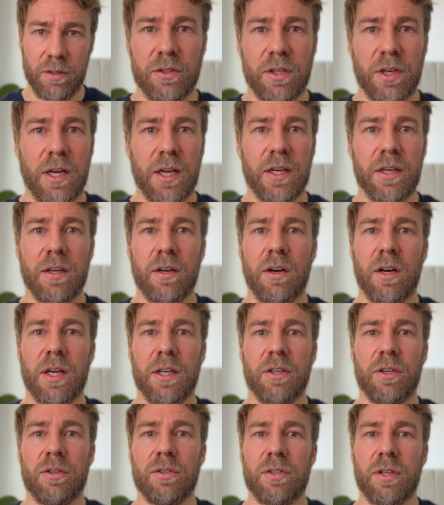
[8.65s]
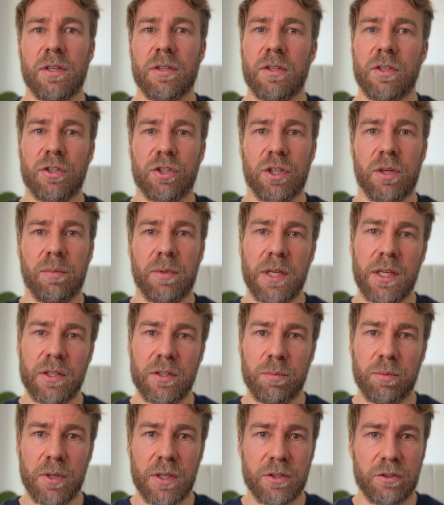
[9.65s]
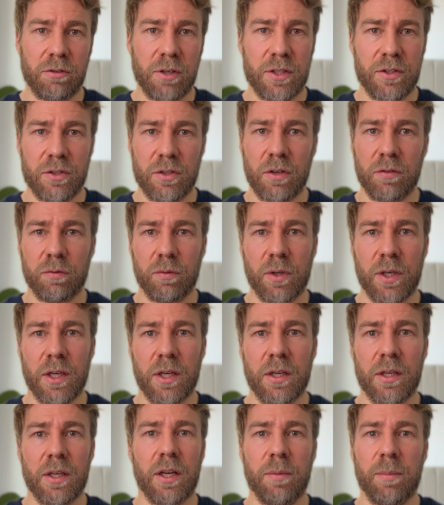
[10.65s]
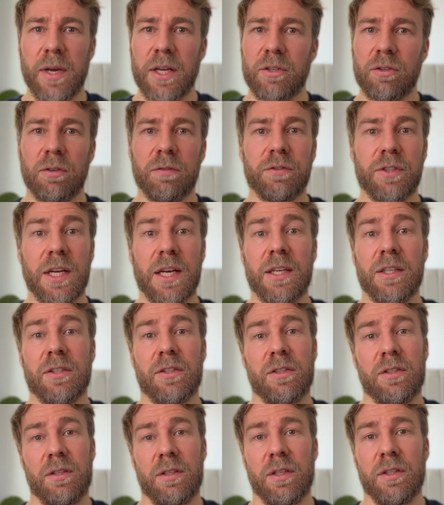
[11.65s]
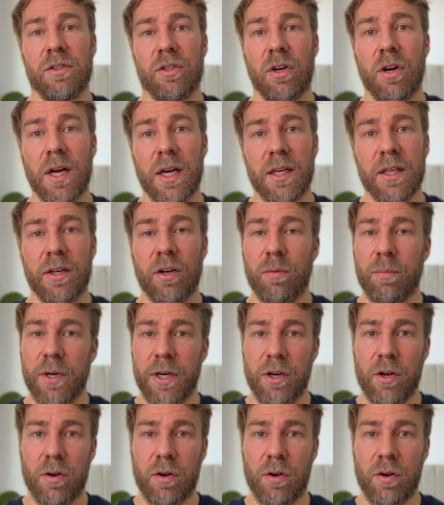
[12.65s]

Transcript: Today, I use it to ship enterprise-grade software in a matter of days, entirely on my